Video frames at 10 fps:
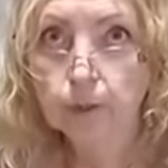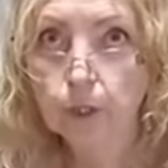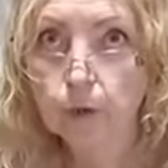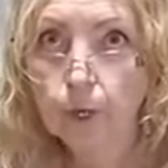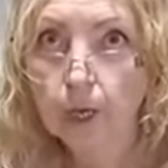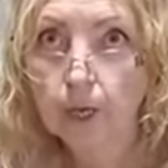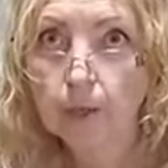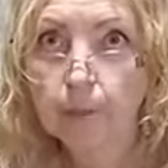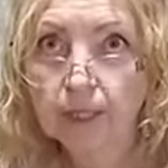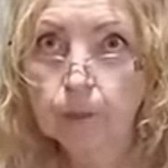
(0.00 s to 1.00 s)
So
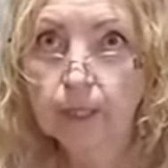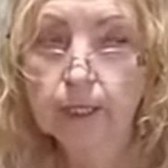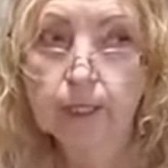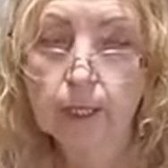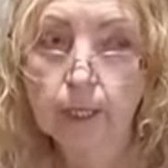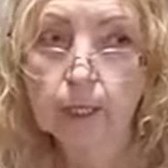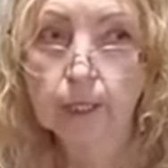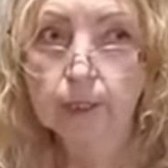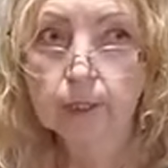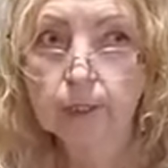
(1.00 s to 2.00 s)
the best way to tell
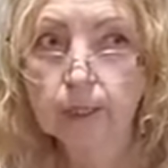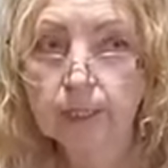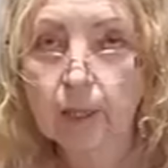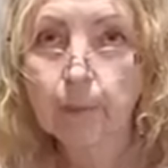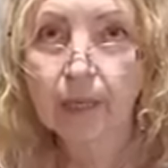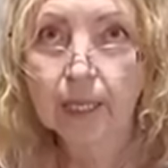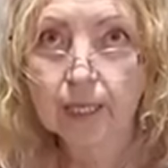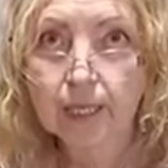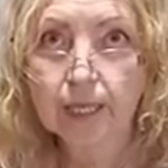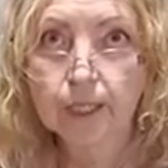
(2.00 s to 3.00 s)
is to stick a
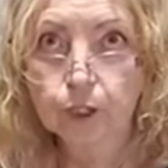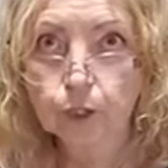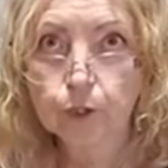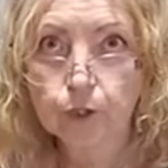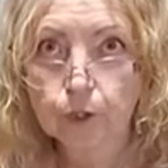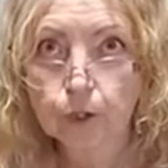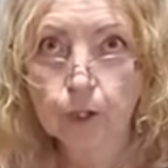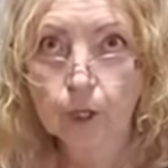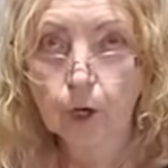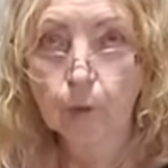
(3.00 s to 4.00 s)
pin into your
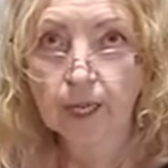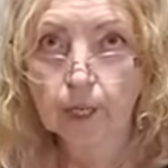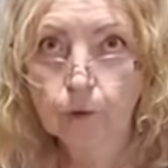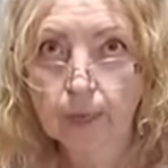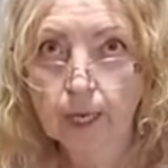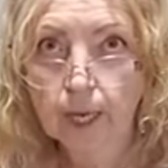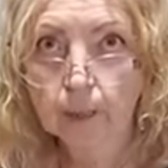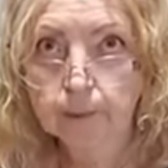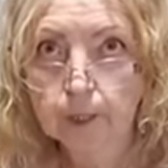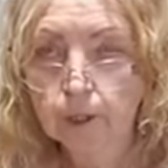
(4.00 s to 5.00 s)
omega-3
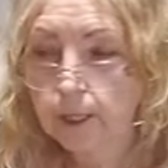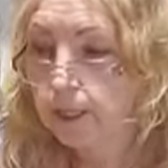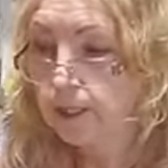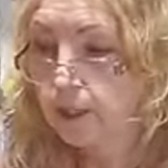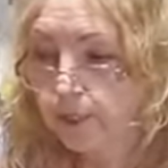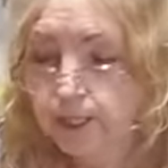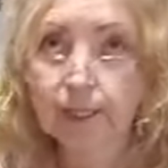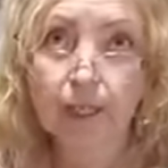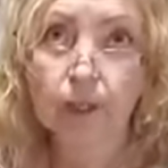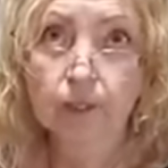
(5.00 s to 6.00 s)
capsule and squeeze
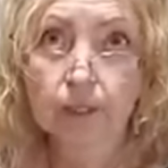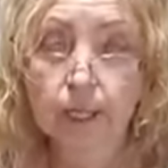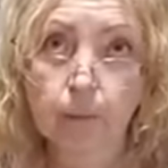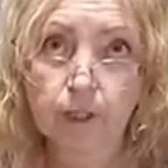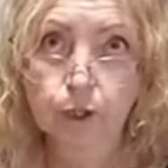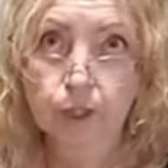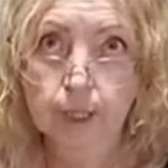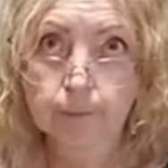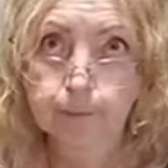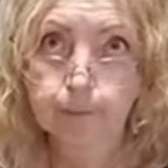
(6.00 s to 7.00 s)
it out and see how much you
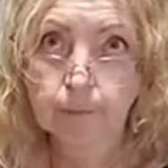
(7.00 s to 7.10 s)
get.